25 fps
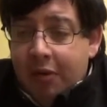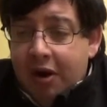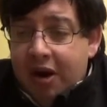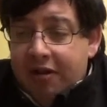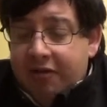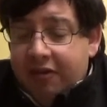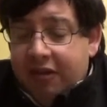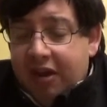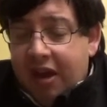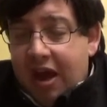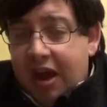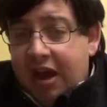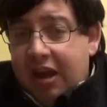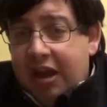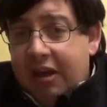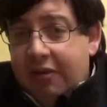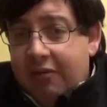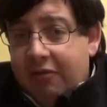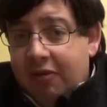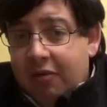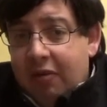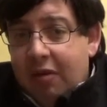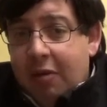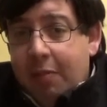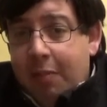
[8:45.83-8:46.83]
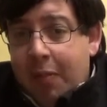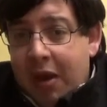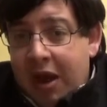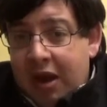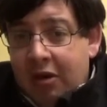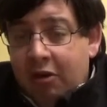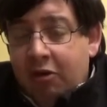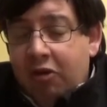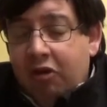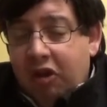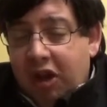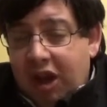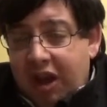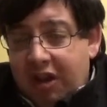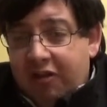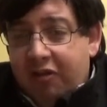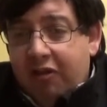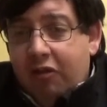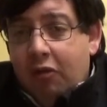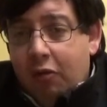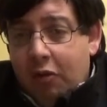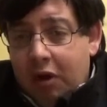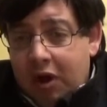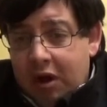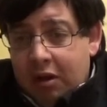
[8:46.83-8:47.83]
Prescott gives them the better chance
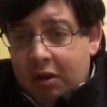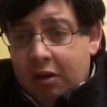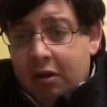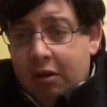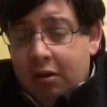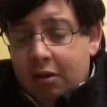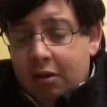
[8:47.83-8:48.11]
to win.